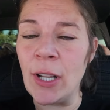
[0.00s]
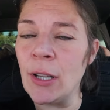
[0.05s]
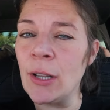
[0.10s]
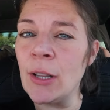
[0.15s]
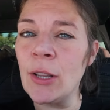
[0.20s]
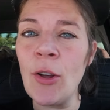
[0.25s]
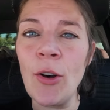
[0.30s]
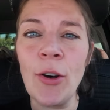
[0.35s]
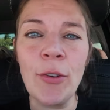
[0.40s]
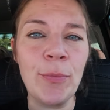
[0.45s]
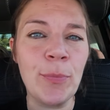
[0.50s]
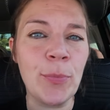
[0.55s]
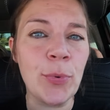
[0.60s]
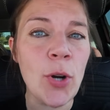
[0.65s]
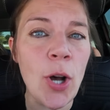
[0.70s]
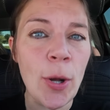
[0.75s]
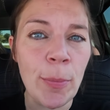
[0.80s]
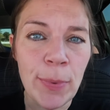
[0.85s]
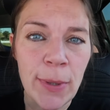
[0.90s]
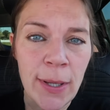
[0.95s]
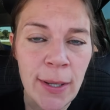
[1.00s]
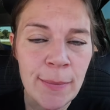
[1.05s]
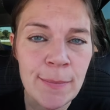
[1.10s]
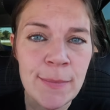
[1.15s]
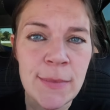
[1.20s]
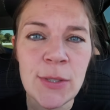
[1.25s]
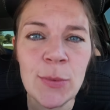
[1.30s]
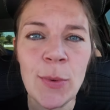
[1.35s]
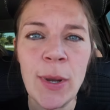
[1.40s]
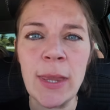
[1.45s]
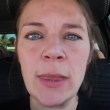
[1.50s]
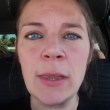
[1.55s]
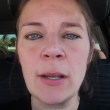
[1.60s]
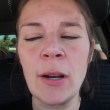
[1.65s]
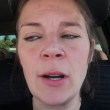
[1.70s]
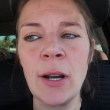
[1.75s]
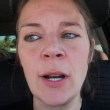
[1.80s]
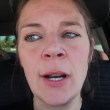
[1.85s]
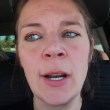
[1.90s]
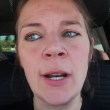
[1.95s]
a lot of problems with
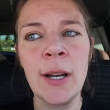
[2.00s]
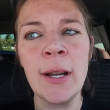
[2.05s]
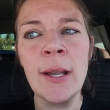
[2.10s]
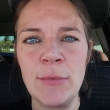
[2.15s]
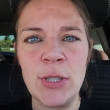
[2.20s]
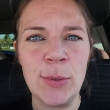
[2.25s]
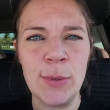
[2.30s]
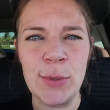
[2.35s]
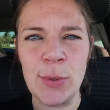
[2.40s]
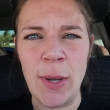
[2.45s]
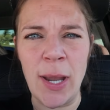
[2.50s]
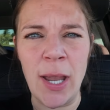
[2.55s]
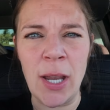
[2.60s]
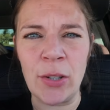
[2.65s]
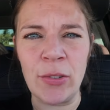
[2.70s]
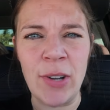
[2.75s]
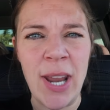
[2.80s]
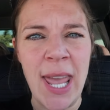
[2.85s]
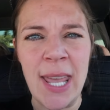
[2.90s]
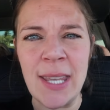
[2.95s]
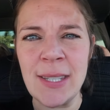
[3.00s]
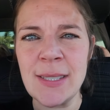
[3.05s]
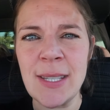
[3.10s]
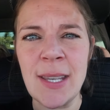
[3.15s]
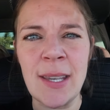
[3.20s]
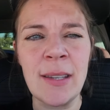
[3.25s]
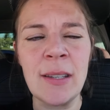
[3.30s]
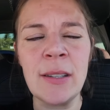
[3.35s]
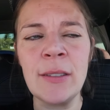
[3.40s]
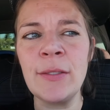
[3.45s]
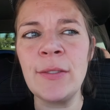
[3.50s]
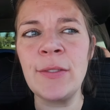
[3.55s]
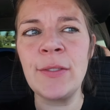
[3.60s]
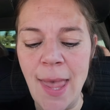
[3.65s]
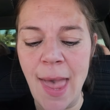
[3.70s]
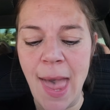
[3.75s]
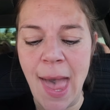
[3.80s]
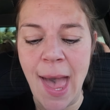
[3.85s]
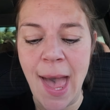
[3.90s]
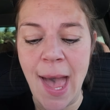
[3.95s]
her. And she was quite aggressive
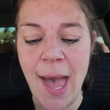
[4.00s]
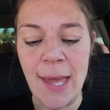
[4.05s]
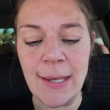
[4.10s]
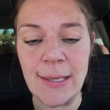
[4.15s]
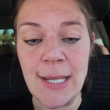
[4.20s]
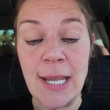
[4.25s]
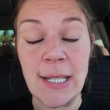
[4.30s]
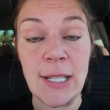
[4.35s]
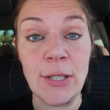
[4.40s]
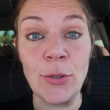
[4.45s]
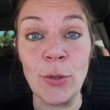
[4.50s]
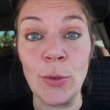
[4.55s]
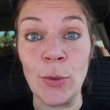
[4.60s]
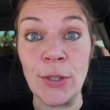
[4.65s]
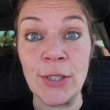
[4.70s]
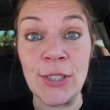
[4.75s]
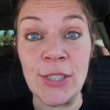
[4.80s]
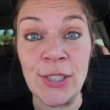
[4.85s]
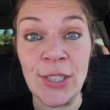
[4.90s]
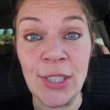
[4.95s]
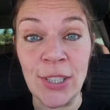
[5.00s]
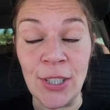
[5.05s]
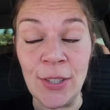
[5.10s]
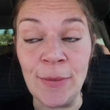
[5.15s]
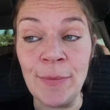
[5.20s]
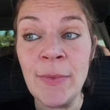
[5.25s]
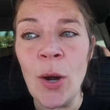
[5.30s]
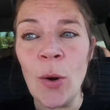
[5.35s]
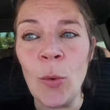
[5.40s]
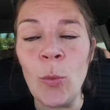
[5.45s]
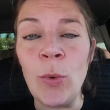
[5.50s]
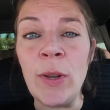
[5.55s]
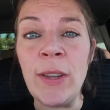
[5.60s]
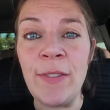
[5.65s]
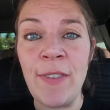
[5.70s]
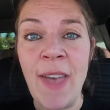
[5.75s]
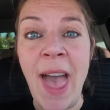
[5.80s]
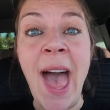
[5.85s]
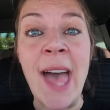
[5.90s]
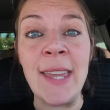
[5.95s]
and I didn't know what to do.
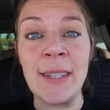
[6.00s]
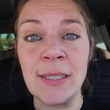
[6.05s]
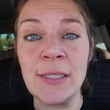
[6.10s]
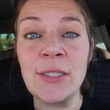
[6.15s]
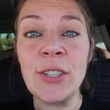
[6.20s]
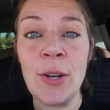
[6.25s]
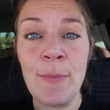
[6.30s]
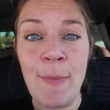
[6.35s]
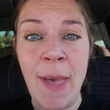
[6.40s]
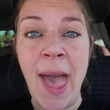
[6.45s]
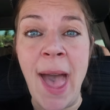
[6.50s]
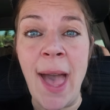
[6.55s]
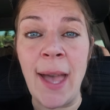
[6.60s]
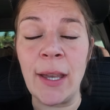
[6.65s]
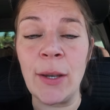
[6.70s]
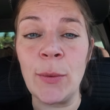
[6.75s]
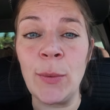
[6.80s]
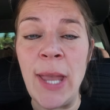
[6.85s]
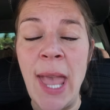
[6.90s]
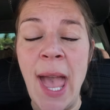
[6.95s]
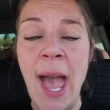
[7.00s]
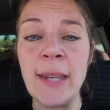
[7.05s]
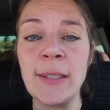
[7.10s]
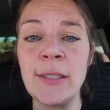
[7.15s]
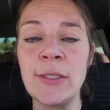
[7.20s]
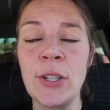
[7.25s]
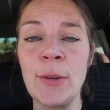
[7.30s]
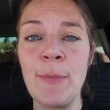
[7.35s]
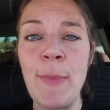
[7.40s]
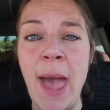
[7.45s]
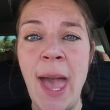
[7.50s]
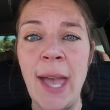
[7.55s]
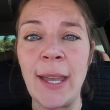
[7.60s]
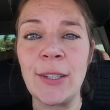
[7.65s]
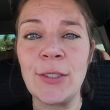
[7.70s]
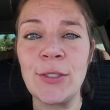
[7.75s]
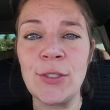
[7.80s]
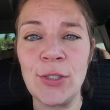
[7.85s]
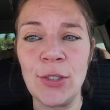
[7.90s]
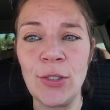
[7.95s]
We've handed her back. We handed her
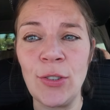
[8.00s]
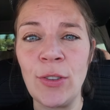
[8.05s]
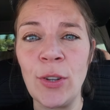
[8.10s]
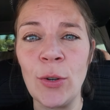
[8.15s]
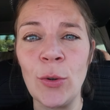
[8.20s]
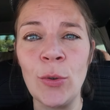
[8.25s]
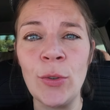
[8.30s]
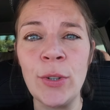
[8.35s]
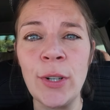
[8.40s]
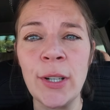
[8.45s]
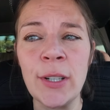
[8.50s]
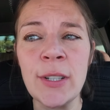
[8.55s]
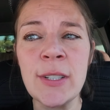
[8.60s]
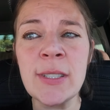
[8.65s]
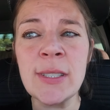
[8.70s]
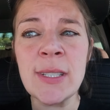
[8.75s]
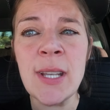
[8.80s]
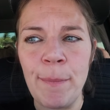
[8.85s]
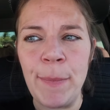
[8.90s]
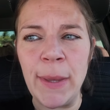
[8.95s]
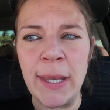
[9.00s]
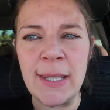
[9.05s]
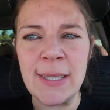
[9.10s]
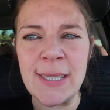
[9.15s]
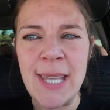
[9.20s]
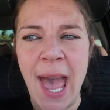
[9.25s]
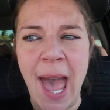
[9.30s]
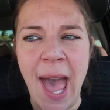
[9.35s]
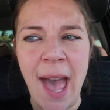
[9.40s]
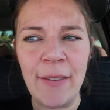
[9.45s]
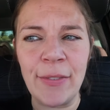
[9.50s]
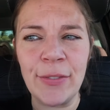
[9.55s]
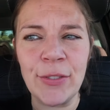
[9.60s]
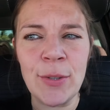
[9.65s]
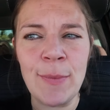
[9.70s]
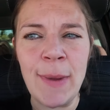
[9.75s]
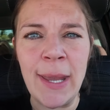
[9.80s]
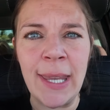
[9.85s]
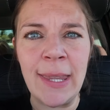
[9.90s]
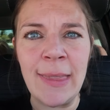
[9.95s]
back to the owners because
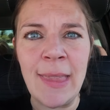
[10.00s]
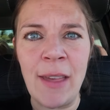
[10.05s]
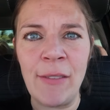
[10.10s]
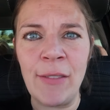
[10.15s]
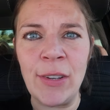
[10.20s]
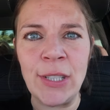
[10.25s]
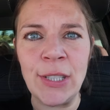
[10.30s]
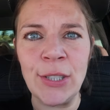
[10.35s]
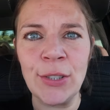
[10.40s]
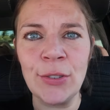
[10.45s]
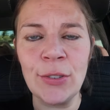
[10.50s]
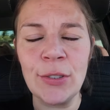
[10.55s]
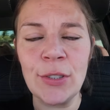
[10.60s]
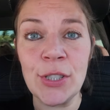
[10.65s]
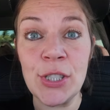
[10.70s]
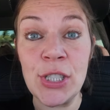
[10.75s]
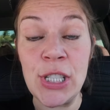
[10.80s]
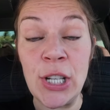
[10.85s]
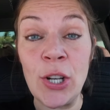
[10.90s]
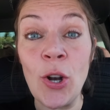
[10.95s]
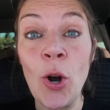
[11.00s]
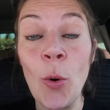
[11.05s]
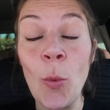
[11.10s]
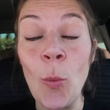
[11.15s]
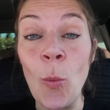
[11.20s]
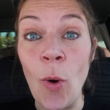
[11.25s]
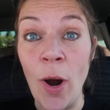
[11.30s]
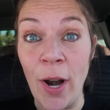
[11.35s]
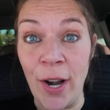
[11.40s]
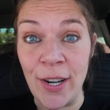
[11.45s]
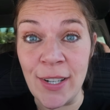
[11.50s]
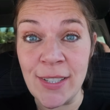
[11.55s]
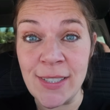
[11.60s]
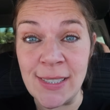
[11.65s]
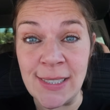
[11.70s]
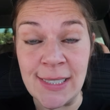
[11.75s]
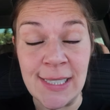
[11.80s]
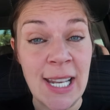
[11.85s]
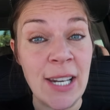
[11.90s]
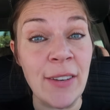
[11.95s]
after making that video, she got worse.
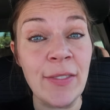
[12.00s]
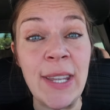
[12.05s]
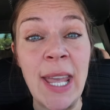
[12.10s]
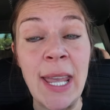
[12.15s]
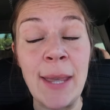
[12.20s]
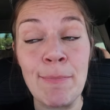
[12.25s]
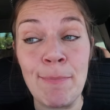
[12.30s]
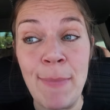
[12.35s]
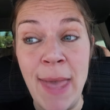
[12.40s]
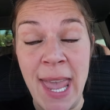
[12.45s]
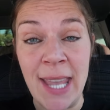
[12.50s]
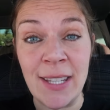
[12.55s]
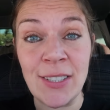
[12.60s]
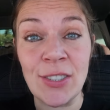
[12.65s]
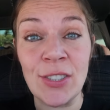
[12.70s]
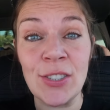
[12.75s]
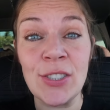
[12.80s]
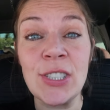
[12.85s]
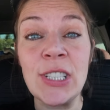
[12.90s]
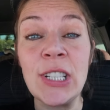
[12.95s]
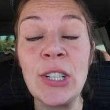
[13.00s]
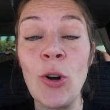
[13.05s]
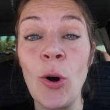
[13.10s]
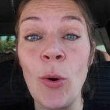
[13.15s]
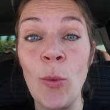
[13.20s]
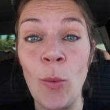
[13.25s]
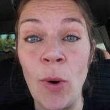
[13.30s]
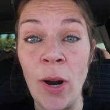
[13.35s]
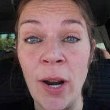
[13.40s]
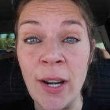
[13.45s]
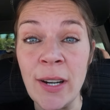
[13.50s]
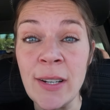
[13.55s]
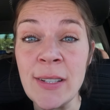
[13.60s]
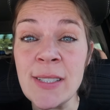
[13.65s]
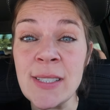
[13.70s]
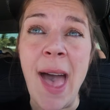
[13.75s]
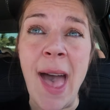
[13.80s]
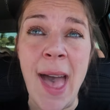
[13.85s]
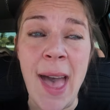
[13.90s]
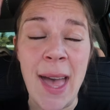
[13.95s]
Instead of getting better, she got
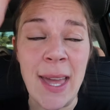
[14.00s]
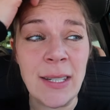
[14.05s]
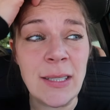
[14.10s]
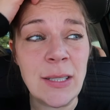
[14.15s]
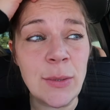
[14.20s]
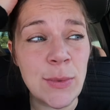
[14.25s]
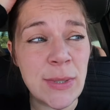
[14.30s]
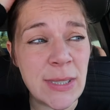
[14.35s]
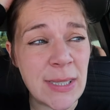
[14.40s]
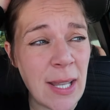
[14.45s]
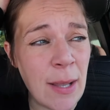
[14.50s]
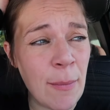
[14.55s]
worse and it was